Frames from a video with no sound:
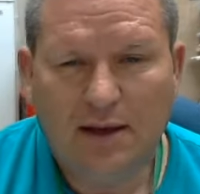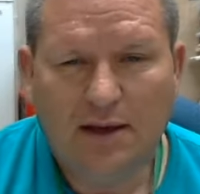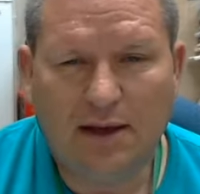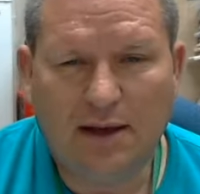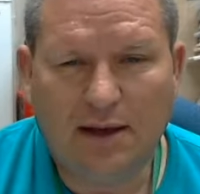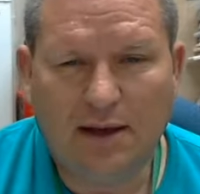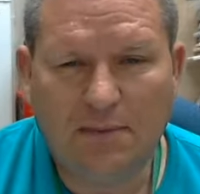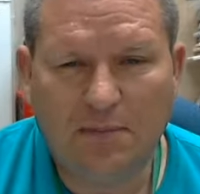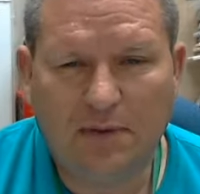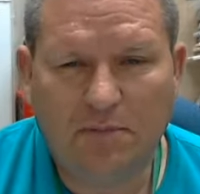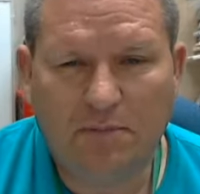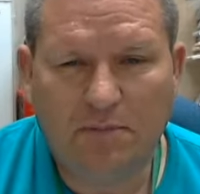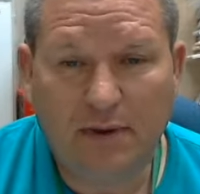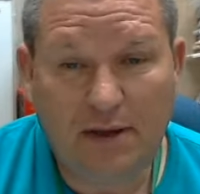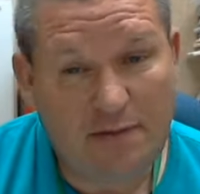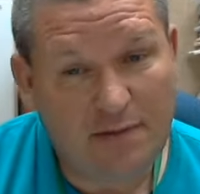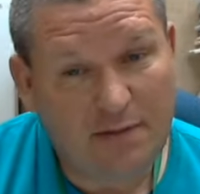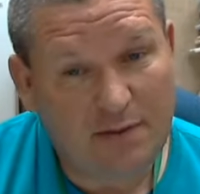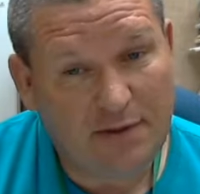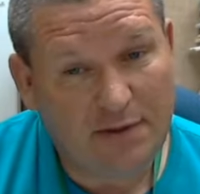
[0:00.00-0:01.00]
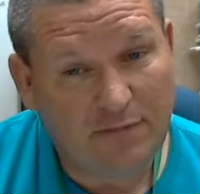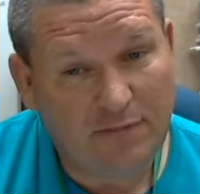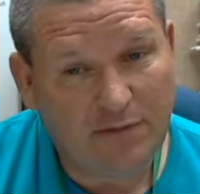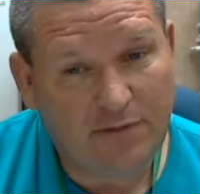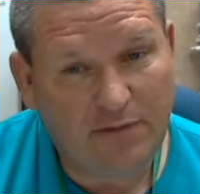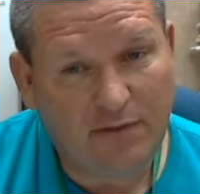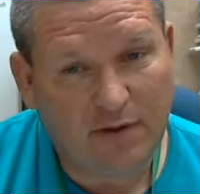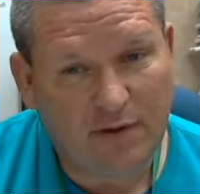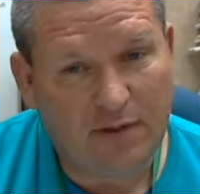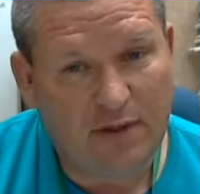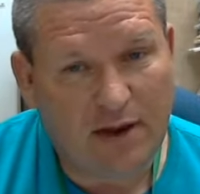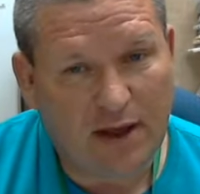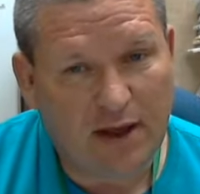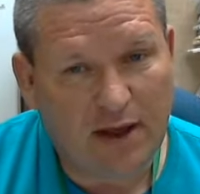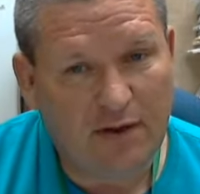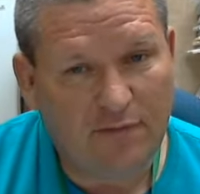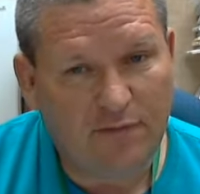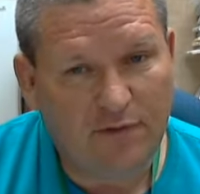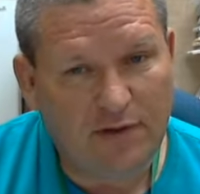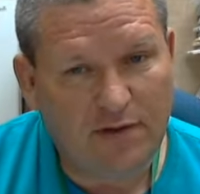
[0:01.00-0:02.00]
The big difference, though,
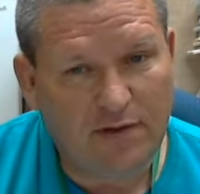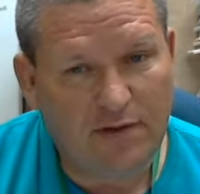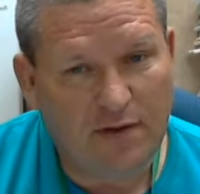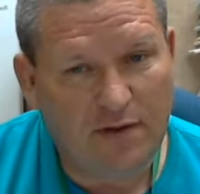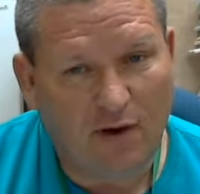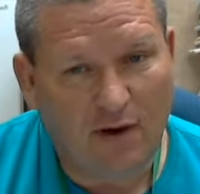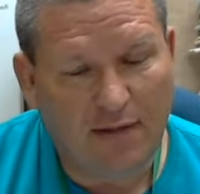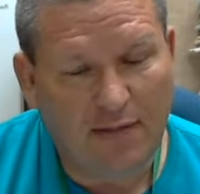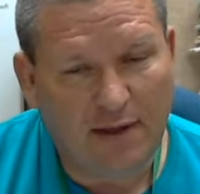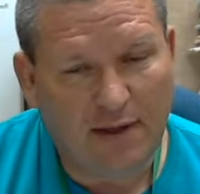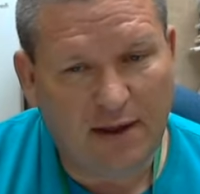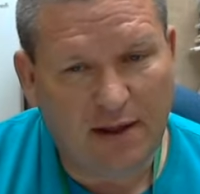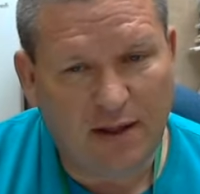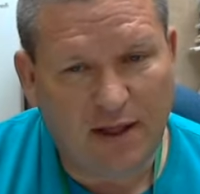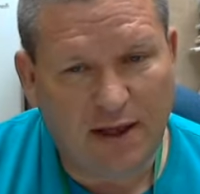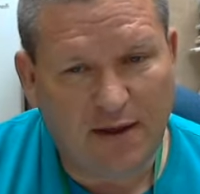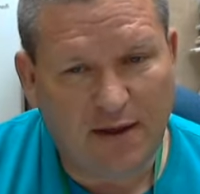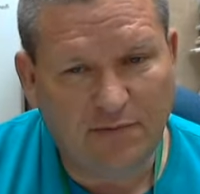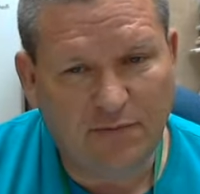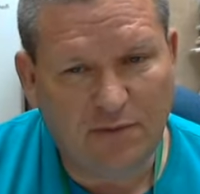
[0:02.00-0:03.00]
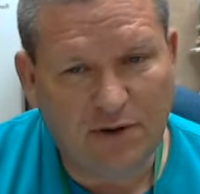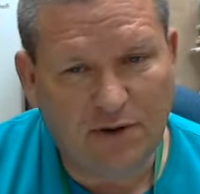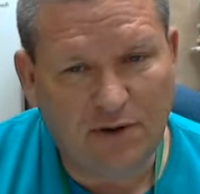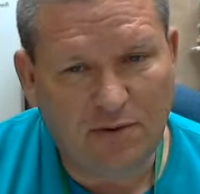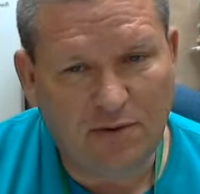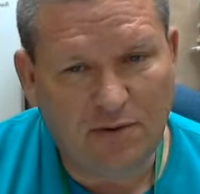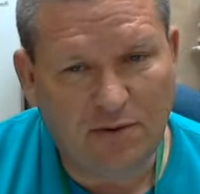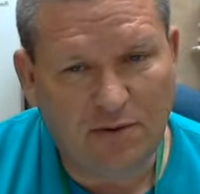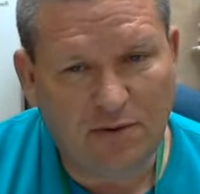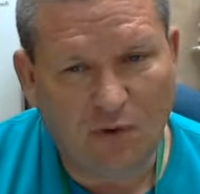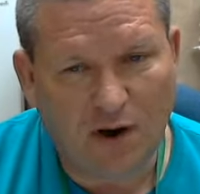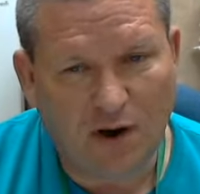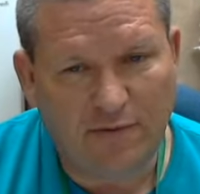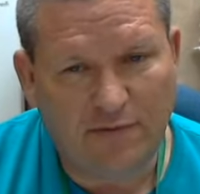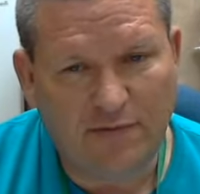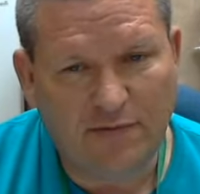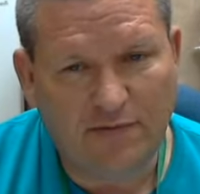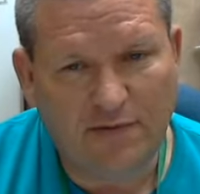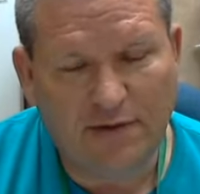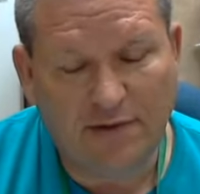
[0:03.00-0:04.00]
for the online class that we do more
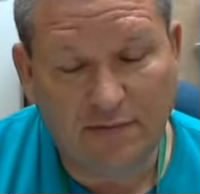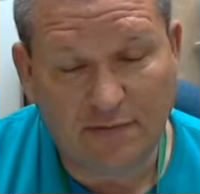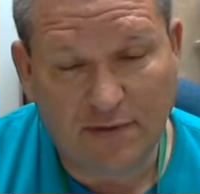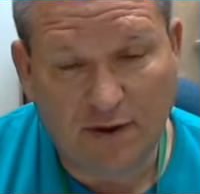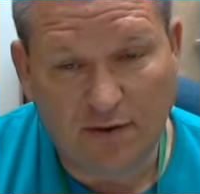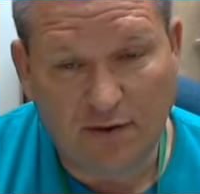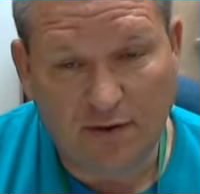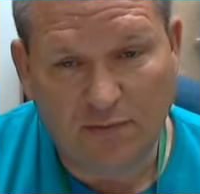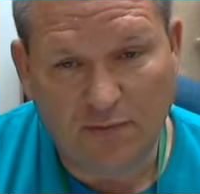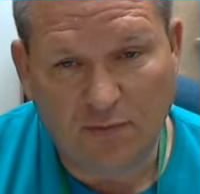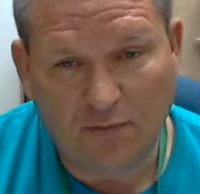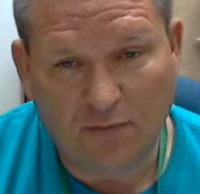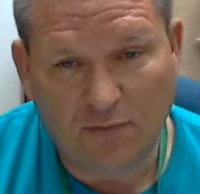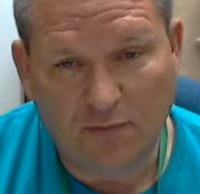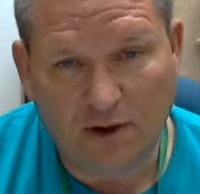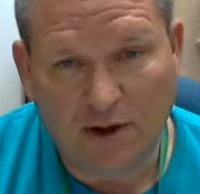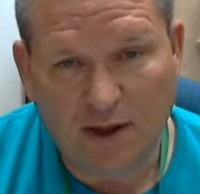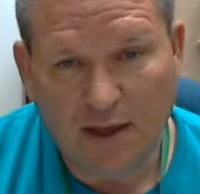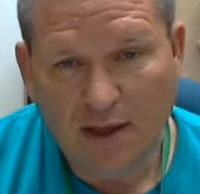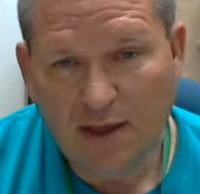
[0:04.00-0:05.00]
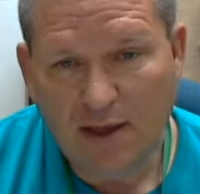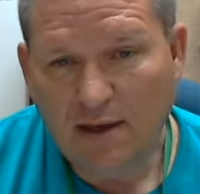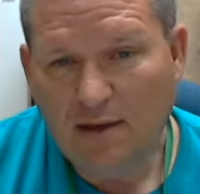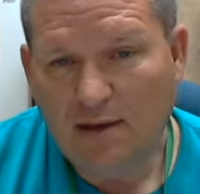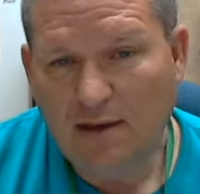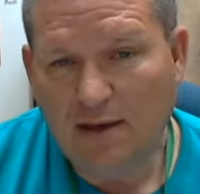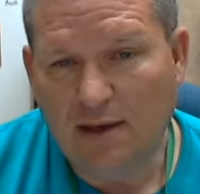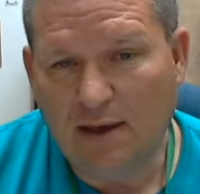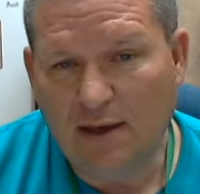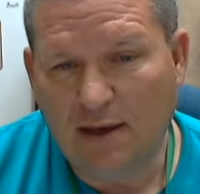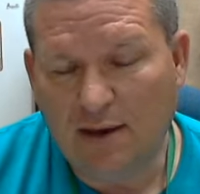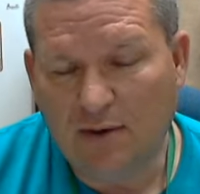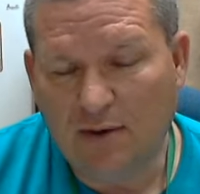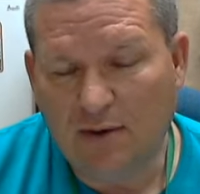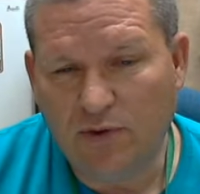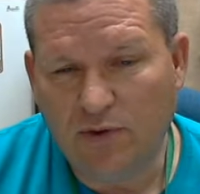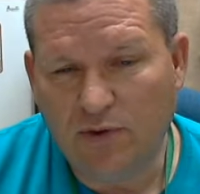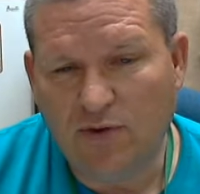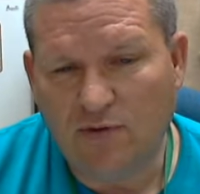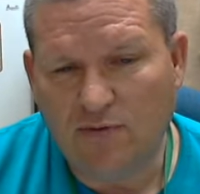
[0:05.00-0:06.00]
of is the discussion board, and
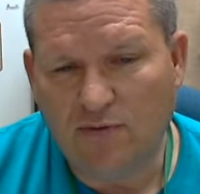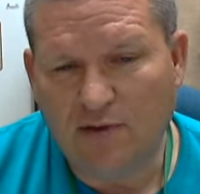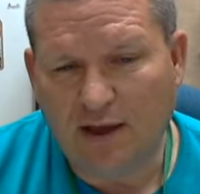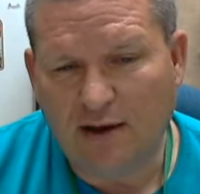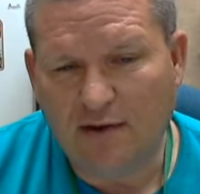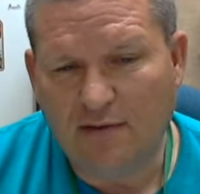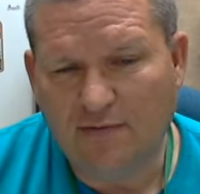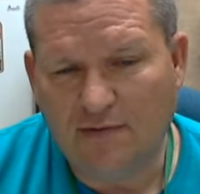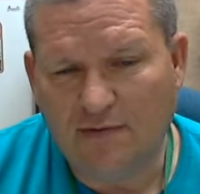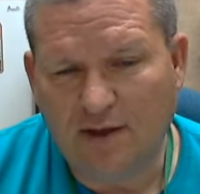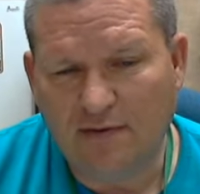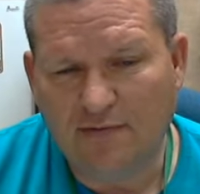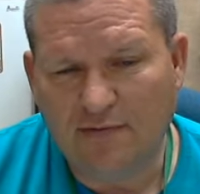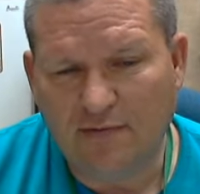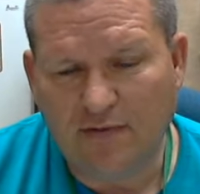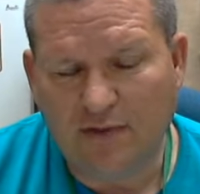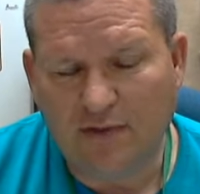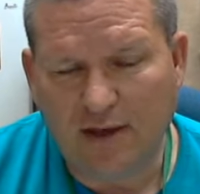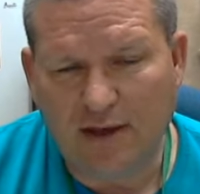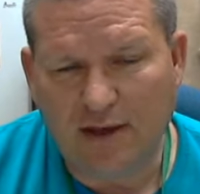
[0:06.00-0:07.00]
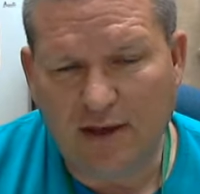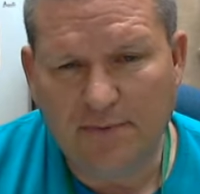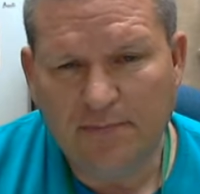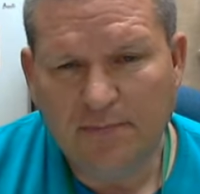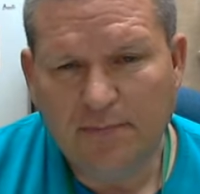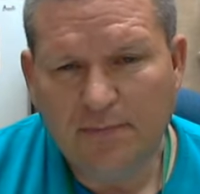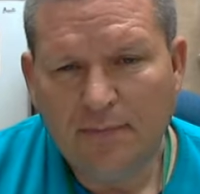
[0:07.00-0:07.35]
we use that extensively.